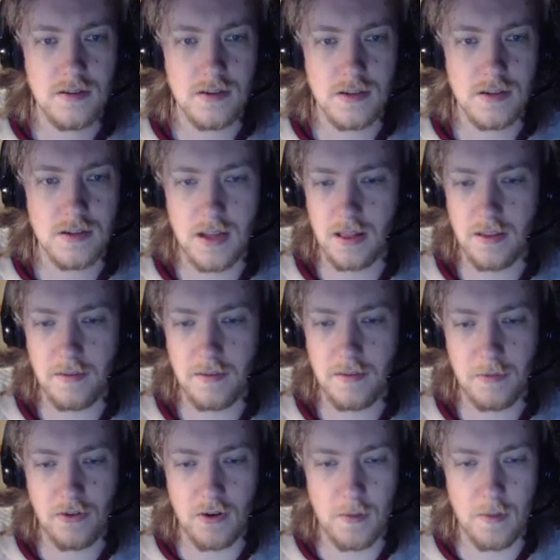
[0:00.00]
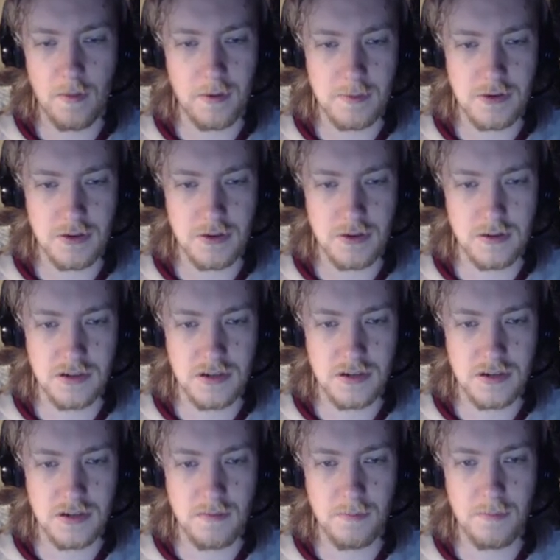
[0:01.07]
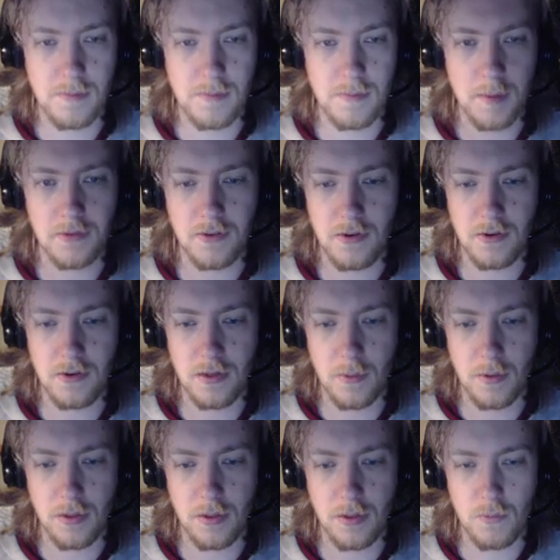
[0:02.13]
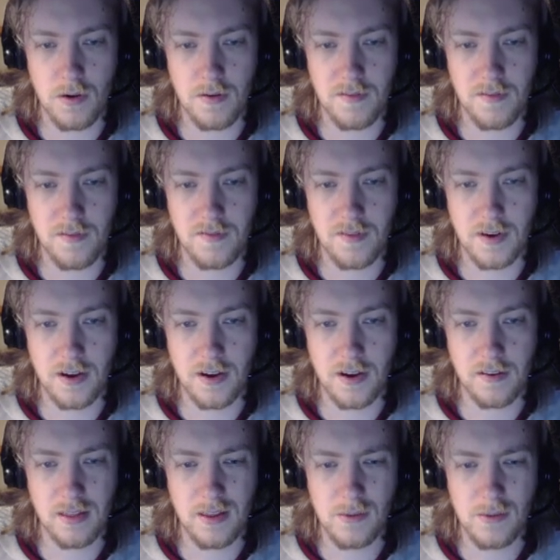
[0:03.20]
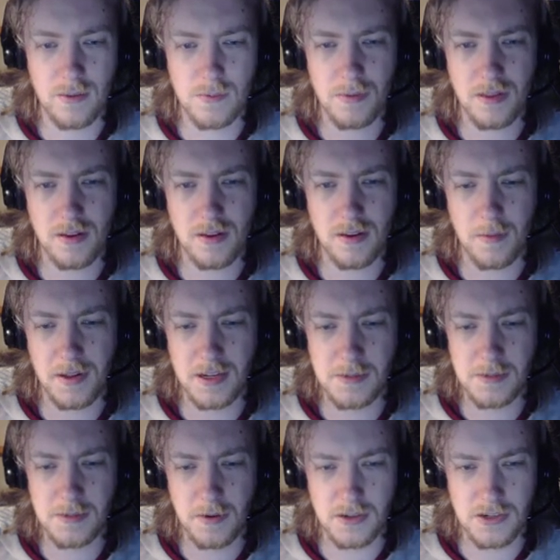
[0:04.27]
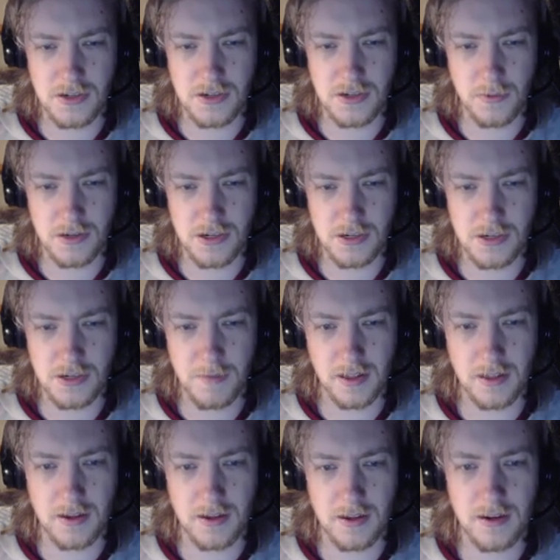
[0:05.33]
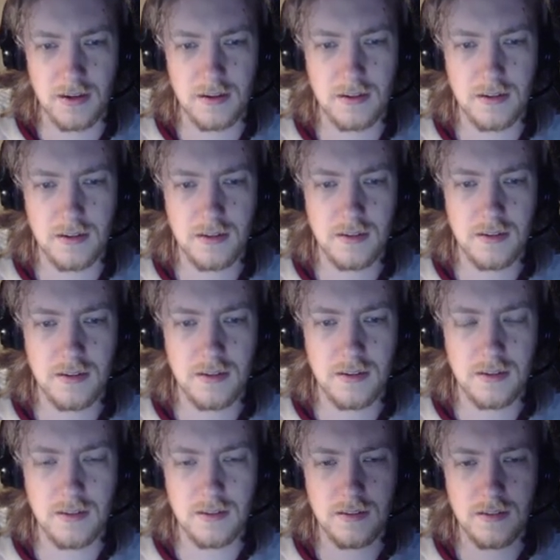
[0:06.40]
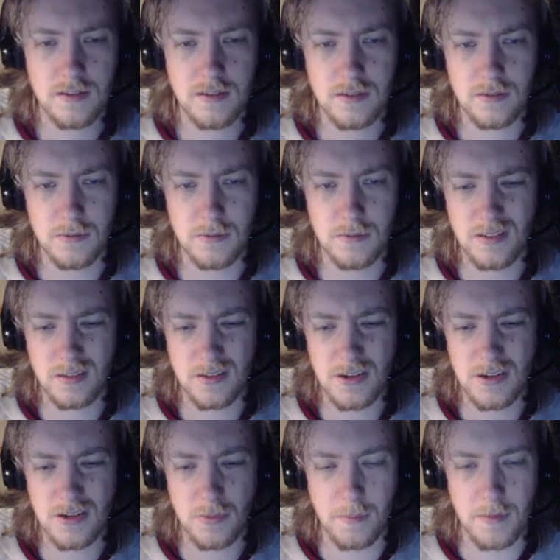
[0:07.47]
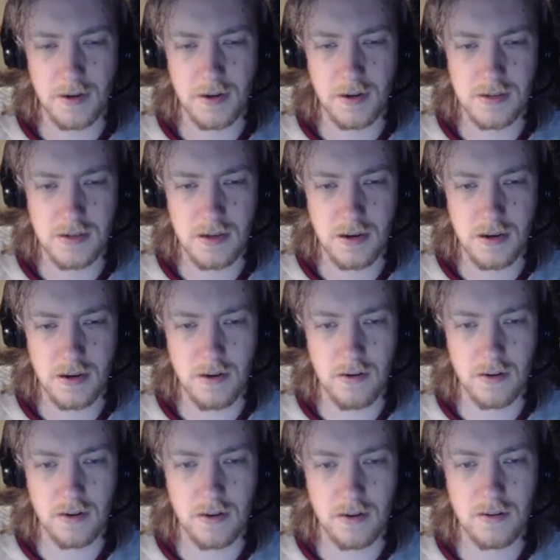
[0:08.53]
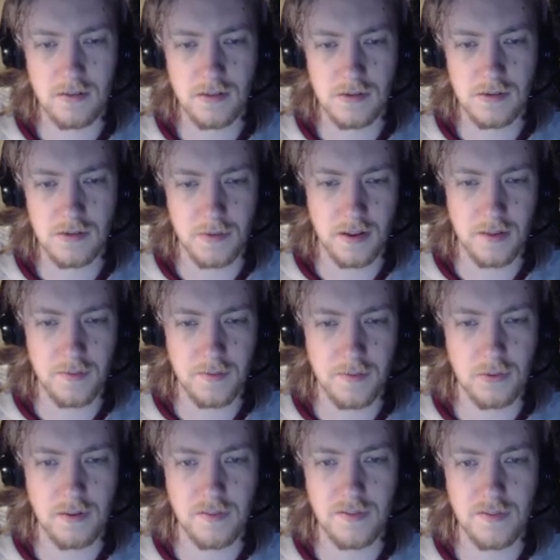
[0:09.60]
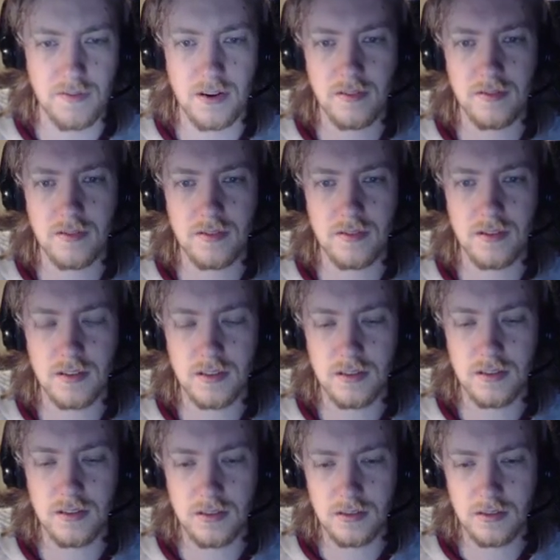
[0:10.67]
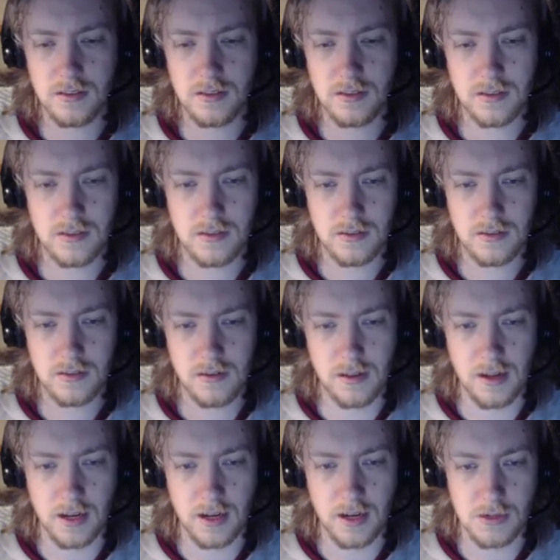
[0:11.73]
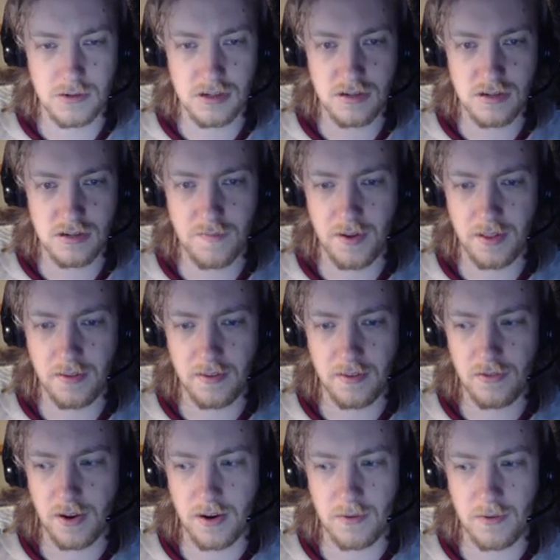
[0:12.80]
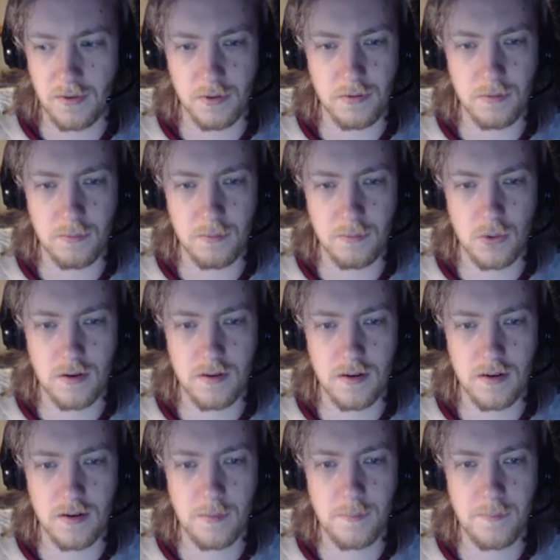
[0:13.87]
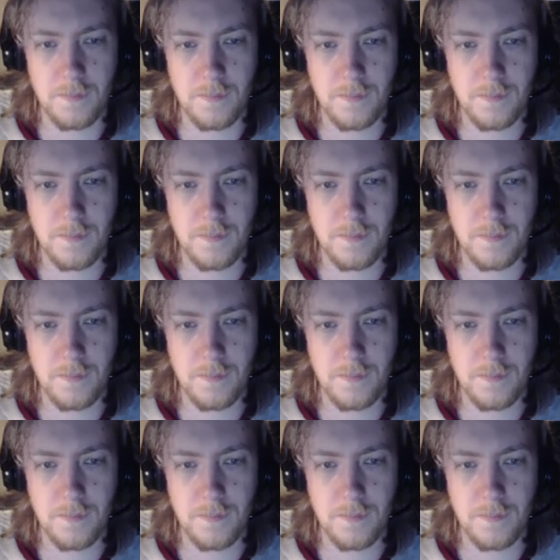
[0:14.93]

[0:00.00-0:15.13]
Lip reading: Just get this Machop up. Should just be able to do that with one fight. I think with the WXP we can just make that. Well, no, actually we might not. We need level 25. In that case, we'll just fight this trainer one more time.